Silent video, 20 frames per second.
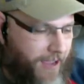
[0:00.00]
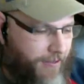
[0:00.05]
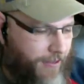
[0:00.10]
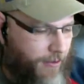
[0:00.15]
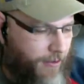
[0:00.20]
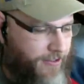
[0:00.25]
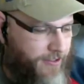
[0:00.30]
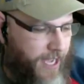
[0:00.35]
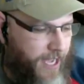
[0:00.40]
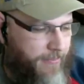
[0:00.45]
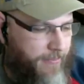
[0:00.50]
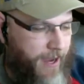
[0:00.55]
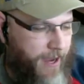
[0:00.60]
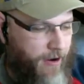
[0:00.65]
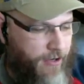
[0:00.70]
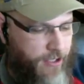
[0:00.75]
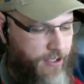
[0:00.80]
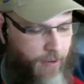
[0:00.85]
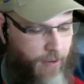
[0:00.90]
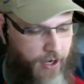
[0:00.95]
the top of the
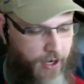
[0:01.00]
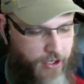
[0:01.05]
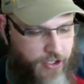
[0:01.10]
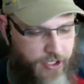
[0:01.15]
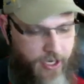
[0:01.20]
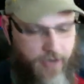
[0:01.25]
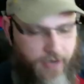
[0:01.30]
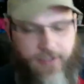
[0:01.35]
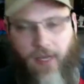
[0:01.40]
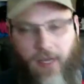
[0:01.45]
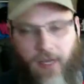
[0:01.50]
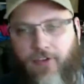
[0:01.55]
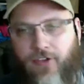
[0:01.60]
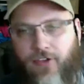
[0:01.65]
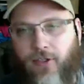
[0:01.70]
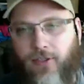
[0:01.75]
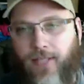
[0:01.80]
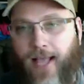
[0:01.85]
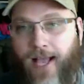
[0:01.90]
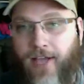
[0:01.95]
hour, I do want to share something.
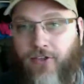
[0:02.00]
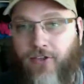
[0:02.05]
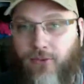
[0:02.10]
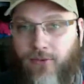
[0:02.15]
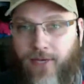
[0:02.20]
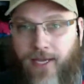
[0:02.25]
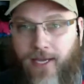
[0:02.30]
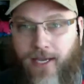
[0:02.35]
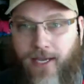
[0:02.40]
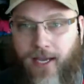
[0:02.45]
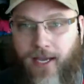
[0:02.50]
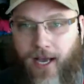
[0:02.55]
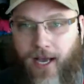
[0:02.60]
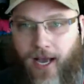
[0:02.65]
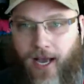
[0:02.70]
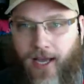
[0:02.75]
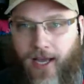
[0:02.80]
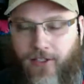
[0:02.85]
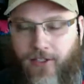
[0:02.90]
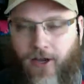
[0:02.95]
So last week
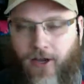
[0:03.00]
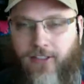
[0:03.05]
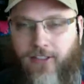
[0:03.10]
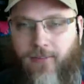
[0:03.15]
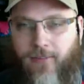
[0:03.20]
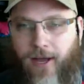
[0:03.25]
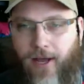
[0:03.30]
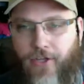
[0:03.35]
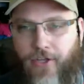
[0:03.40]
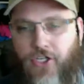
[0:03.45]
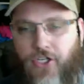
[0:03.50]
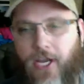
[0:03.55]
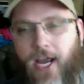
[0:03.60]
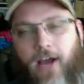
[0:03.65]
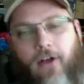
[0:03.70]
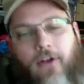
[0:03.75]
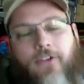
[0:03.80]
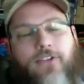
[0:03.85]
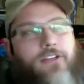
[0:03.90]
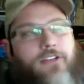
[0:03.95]
I talked about a
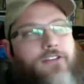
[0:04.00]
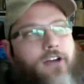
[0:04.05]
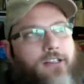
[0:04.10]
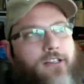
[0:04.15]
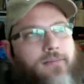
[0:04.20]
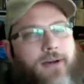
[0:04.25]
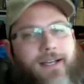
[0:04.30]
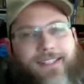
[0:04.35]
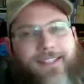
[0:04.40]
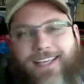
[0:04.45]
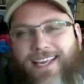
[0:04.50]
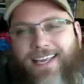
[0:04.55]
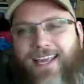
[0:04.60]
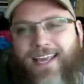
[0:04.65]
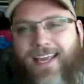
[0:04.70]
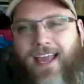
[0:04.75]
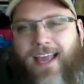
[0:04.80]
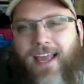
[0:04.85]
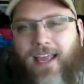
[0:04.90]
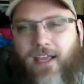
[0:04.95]
challenge. I talked about the
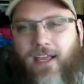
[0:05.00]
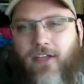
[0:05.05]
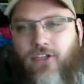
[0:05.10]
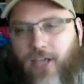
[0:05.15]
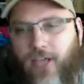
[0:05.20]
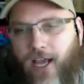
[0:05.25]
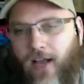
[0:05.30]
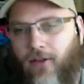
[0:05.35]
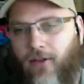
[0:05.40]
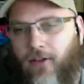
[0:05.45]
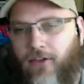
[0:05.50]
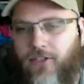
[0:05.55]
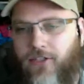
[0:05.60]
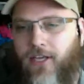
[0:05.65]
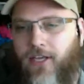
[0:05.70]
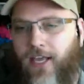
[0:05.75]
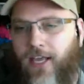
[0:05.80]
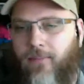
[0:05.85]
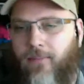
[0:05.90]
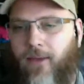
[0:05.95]
EAE
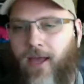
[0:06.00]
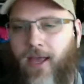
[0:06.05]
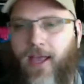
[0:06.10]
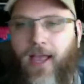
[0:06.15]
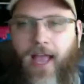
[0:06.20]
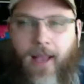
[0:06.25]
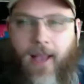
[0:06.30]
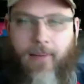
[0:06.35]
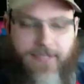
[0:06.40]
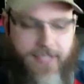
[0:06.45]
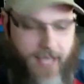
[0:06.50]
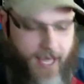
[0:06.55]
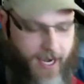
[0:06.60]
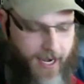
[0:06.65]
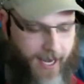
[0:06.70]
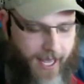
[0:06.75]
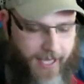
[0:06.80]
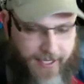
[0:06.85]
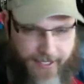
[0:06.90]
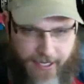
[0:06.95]
challenge: eBay, Amazon,
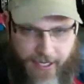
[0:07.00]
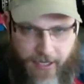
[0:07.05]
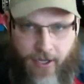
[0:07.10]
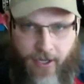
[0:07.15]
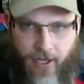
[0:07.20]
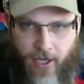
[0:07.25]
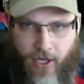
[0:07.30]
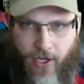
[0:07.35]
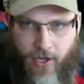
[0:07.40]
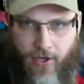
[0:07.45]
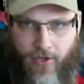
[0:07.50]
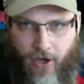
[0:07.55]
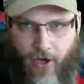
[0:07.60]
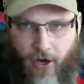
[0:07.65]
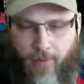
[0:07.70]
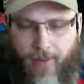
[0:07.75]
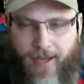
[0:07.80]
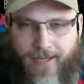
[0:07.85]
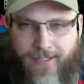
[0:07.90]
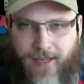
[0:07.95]
and Etsy.
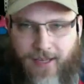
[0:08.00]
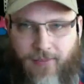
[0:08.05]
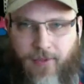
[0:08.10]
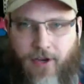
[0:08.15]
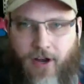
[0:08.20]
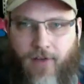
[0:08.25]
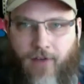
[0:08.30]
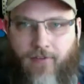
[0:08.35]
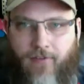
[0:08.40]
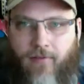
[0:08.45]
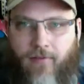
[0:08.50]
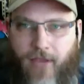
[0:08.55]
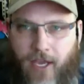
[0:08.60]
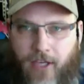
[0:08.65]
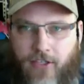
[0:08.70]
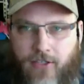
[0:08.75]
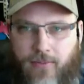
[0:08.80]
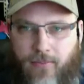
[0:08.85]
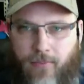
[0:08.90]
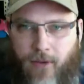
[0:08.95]
Go buy something off of
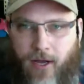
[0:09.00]
each